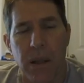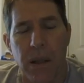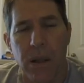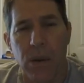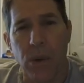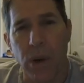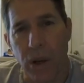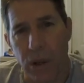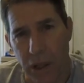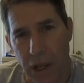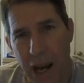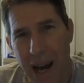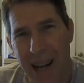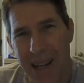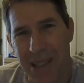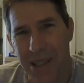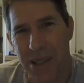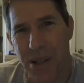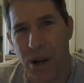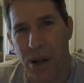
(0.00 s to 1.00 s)
Well, God
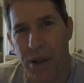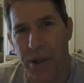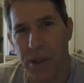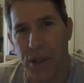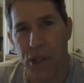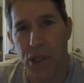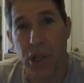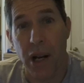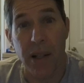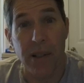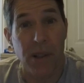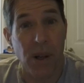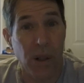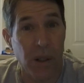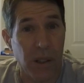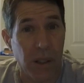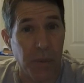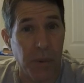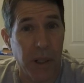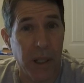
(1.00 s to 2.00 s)
is calling the shots
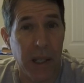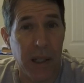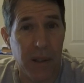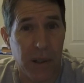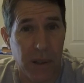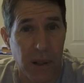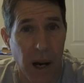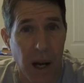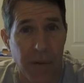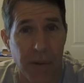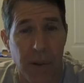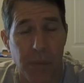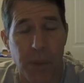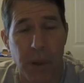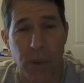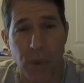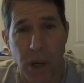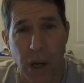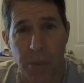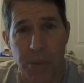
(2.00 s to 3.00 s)
ultimately. He's sovereign,
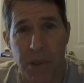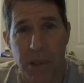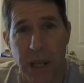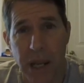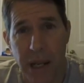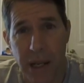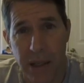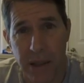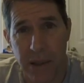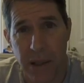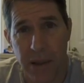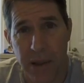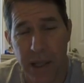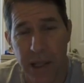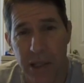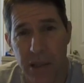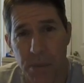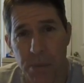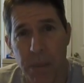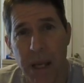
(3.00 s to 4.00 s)
but what I'm saying is that
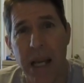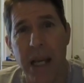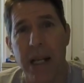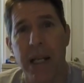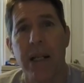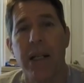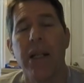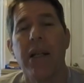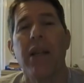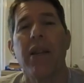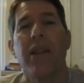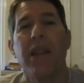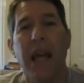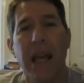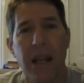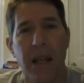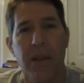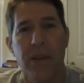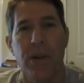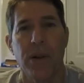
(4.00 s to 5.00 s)
these men
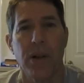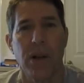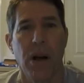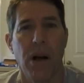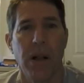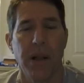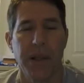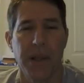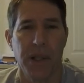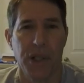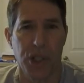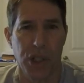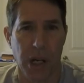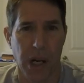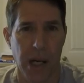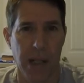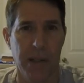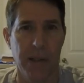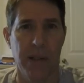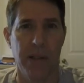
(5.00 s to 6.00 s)
think they're calling the
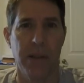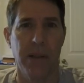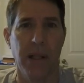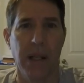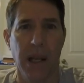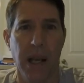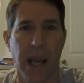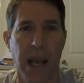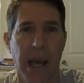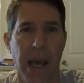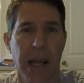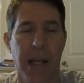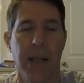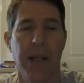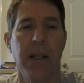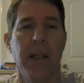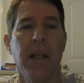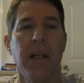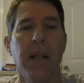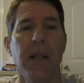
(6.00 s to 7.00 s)
shots,
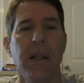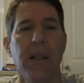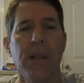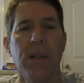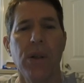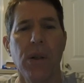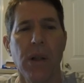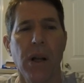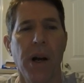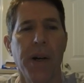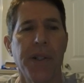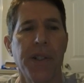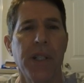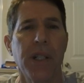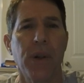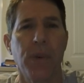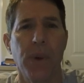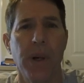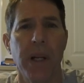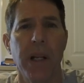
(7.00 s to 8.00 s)
and to a large
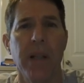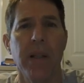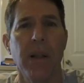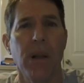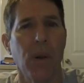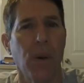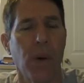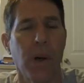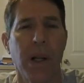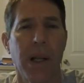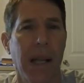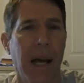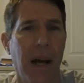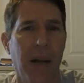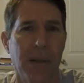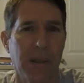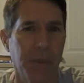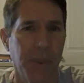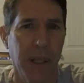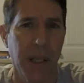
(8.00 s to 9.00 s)
degree, the Lord
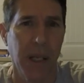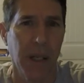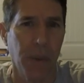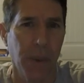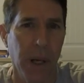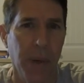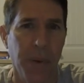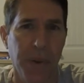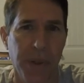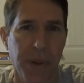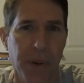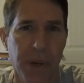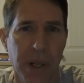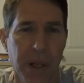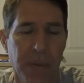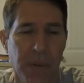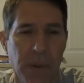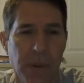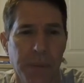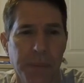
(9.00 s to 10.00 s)
allows them to get away with their
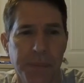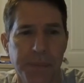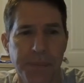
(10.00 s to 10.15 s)
evil.